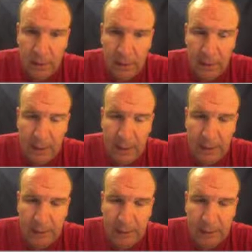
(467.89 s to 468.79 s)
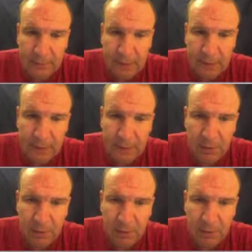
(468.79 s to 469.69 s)
And how many
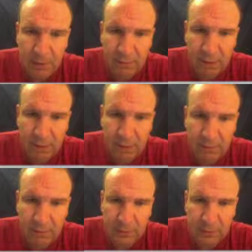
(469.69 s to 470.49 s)
neutrons are there?